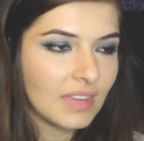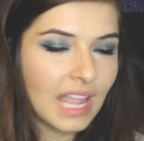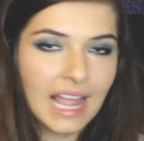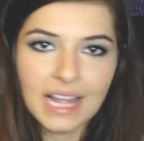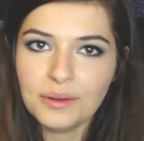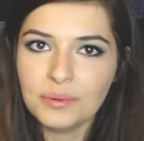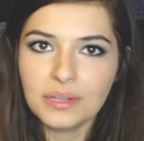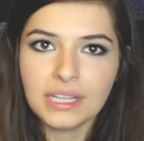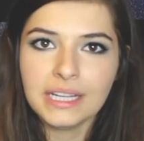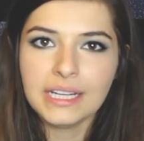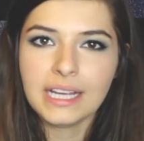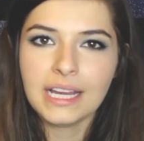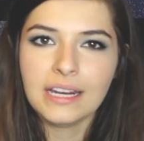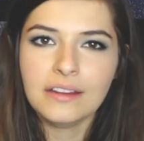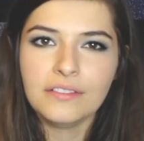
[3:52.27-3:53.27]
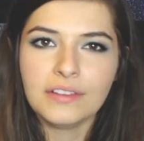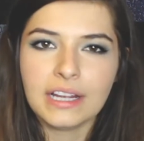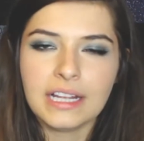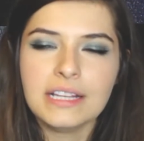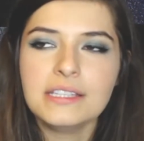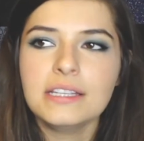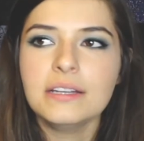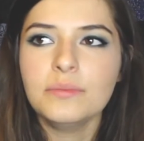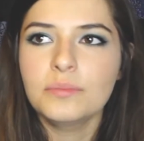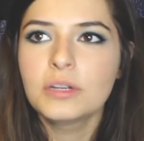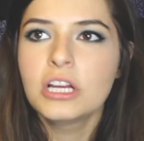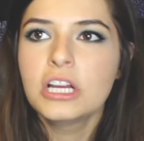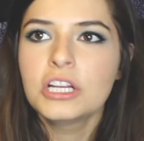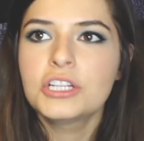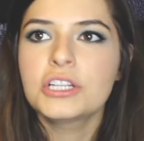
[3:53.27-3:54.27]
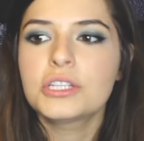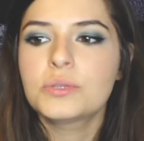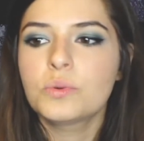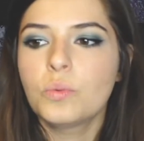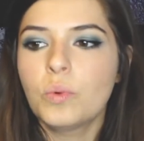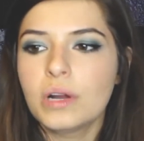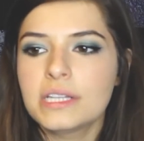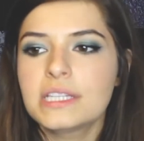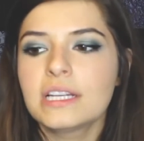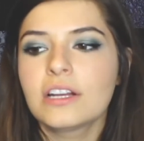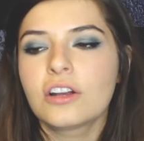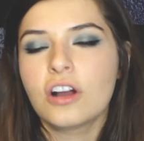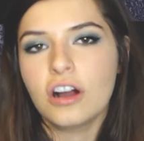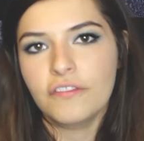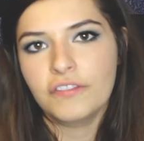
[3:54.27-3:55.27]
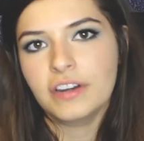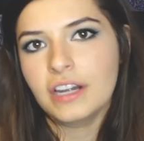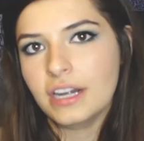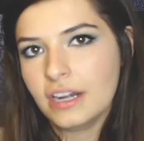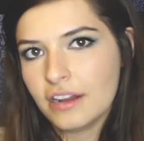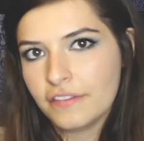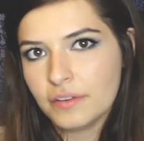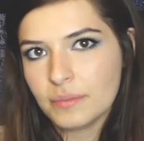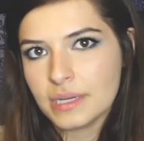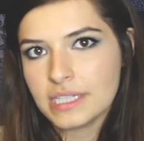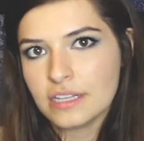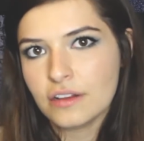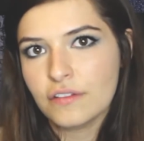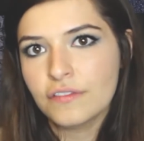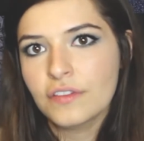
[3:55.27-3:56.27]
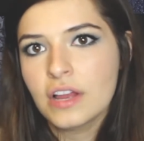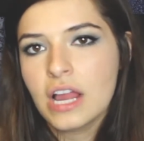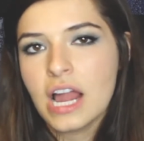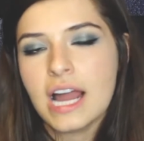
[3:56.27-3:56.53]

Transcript: I really I guess I just wasn't confident enough in myself,